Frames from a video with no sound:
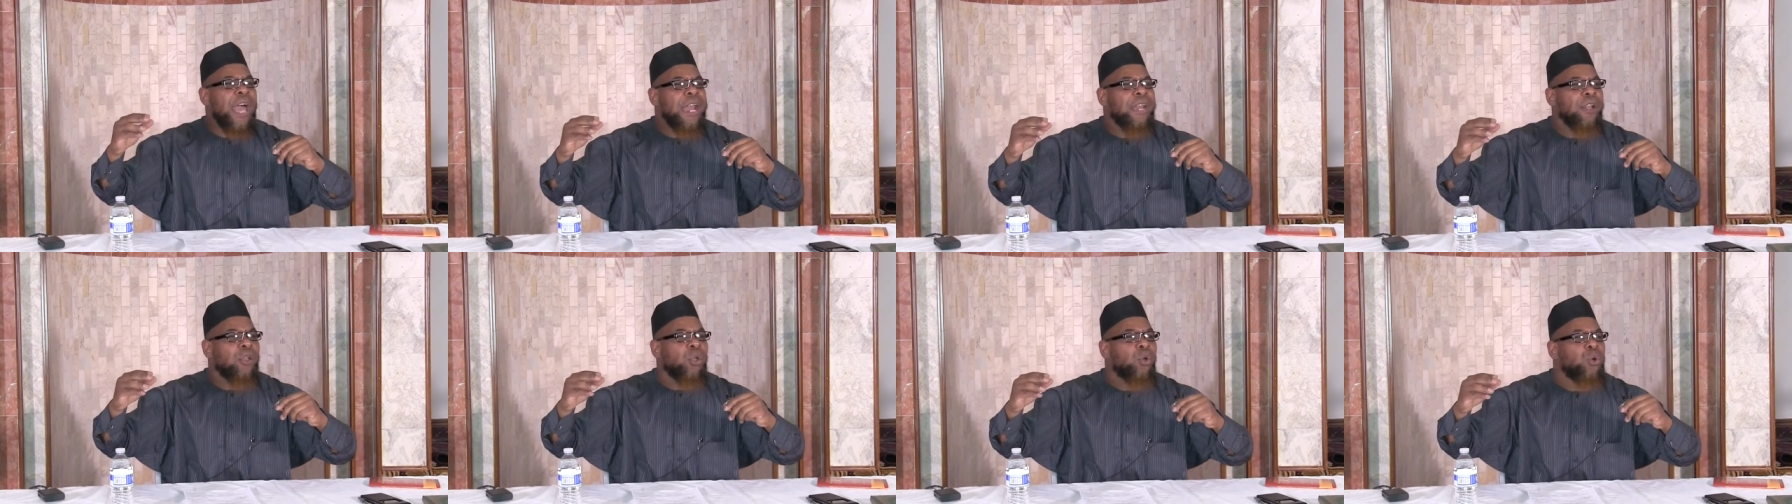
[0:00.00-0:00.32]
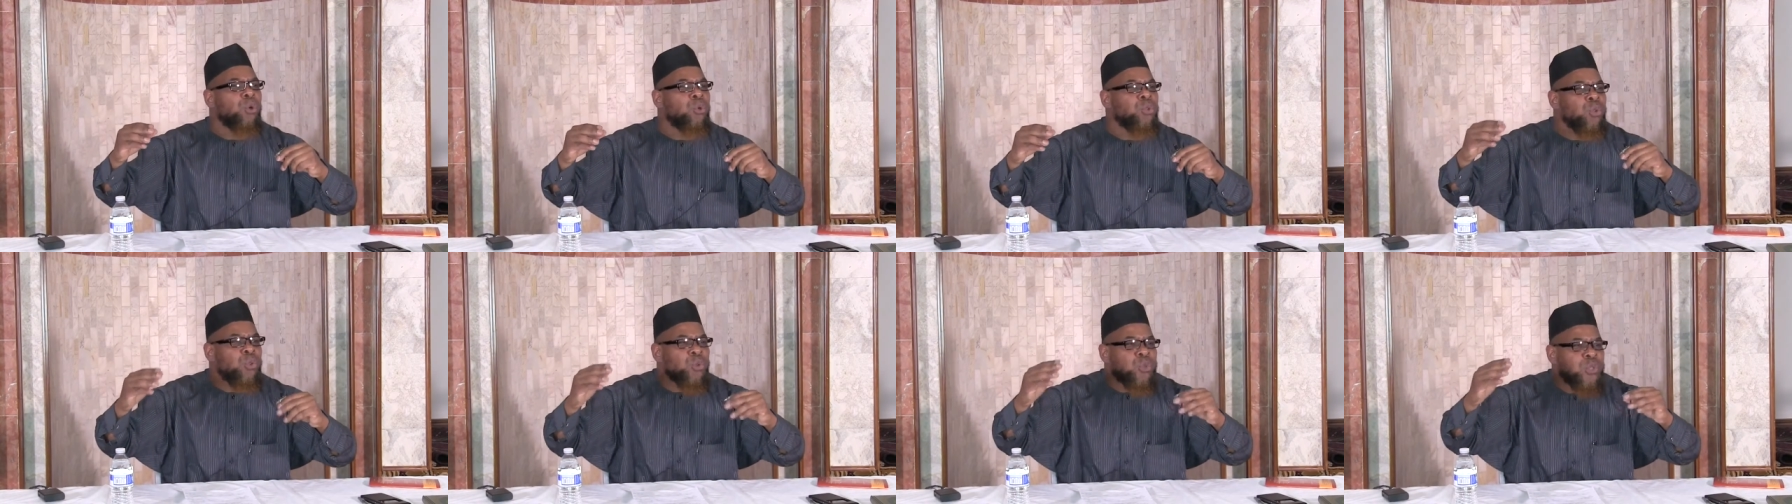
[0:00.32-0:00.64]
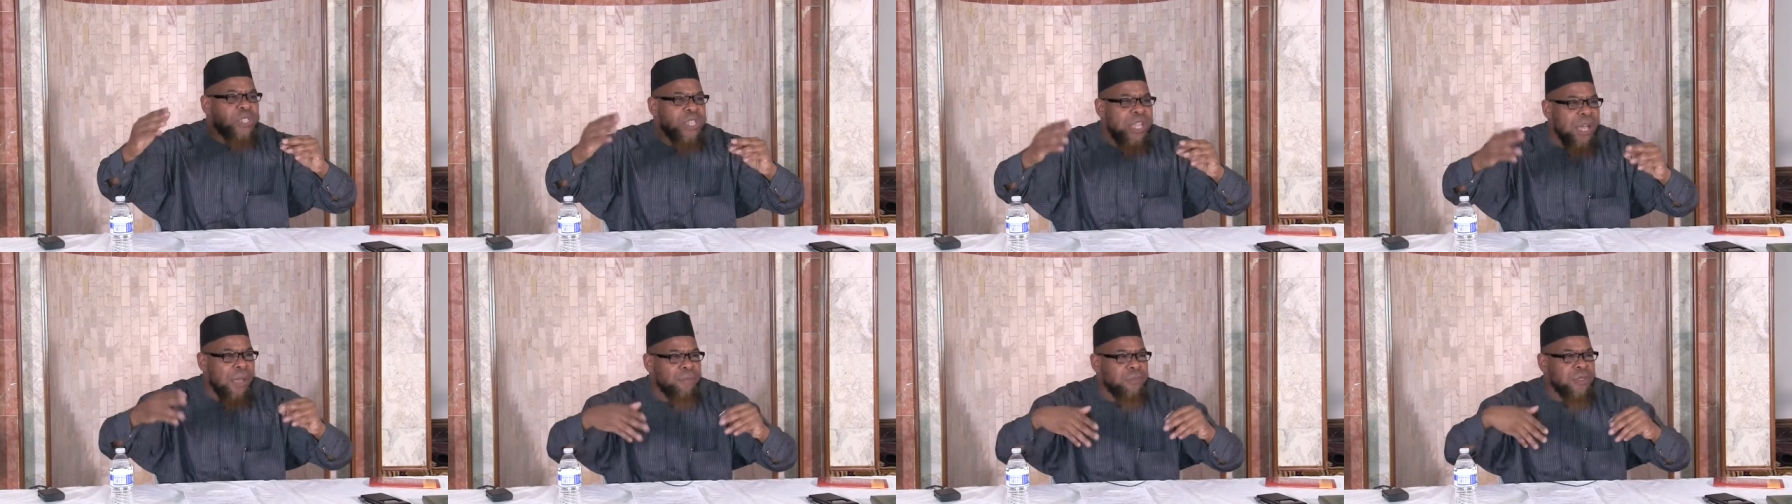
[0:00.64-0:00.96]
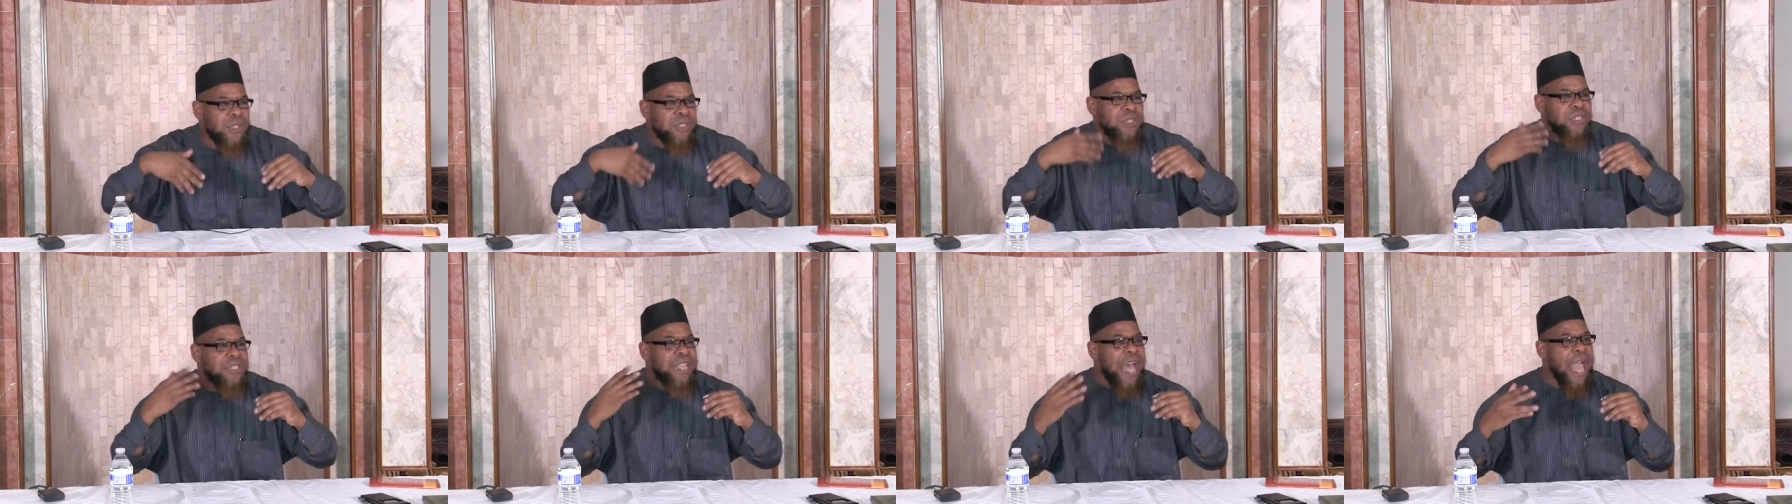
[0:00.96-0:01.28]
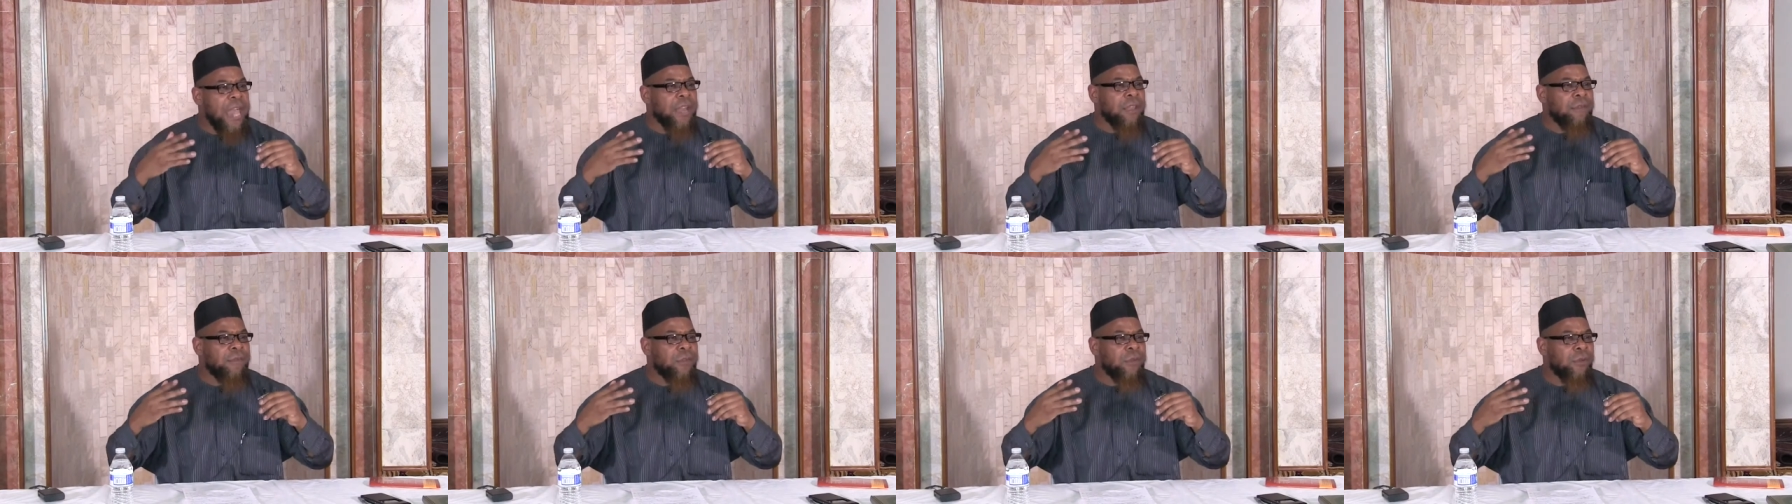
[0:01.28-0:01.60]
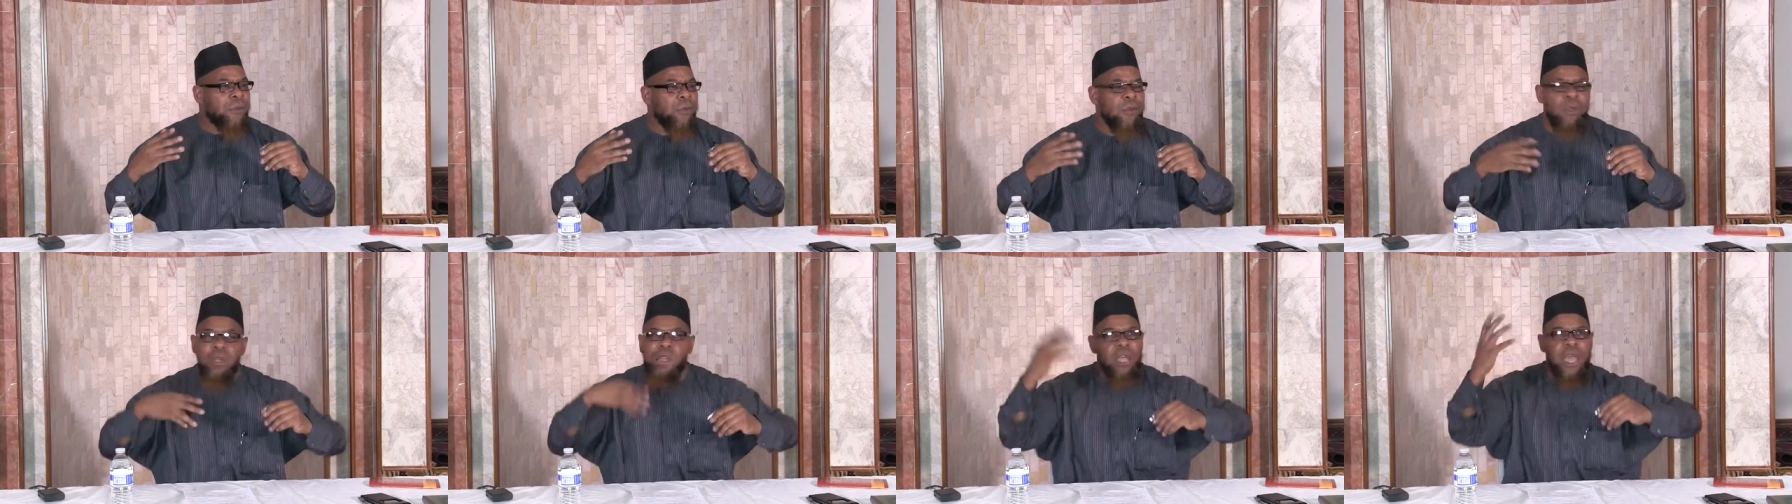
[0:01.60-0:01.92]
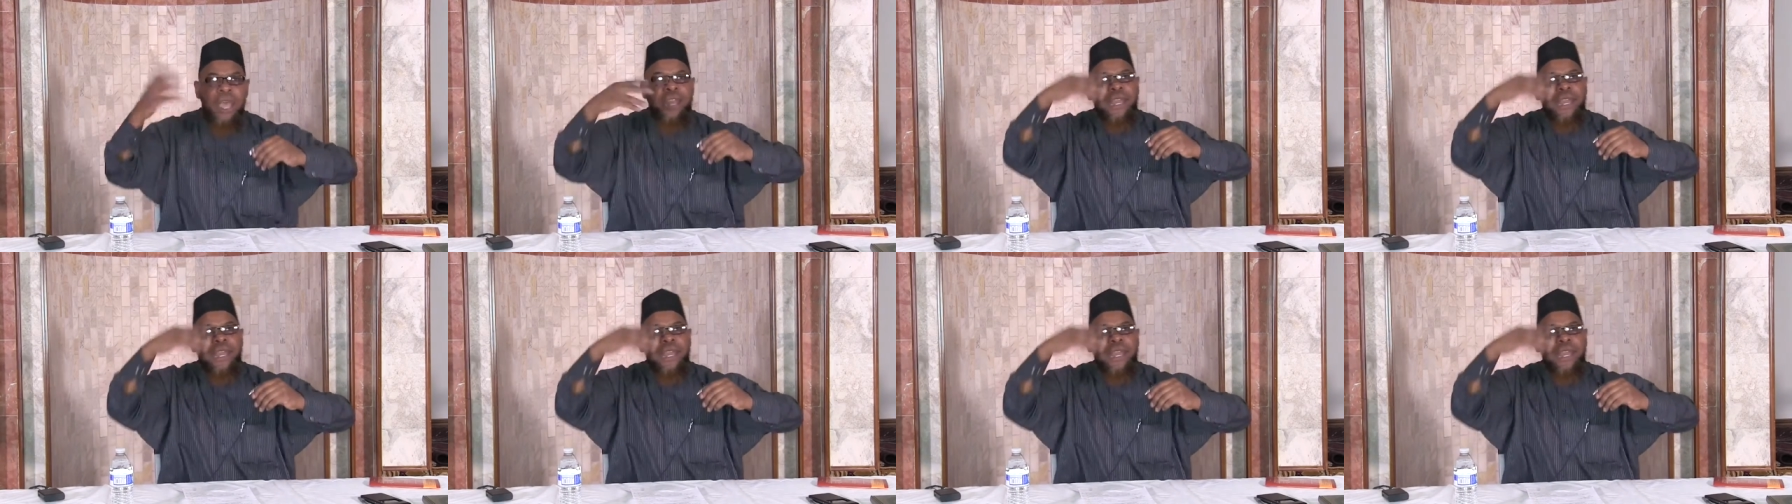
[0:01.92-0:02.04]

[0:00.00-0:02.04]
al-Qudus comes inside of you